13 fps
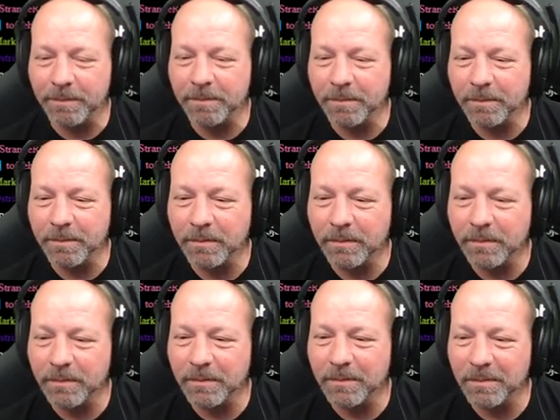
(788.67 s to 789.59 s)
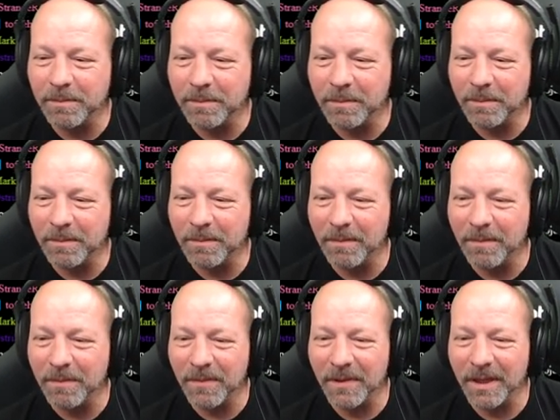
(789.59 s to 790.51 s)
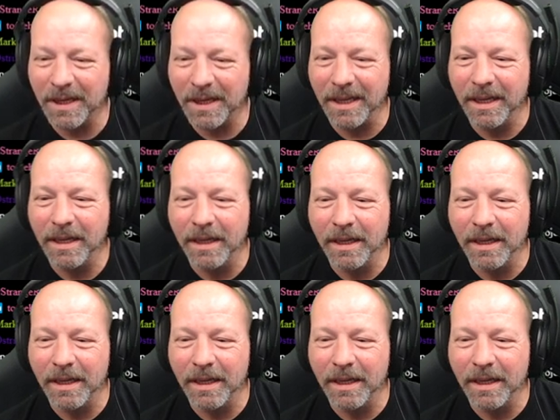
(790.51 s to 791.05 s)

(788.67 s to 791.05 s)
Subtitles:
(no one is talking)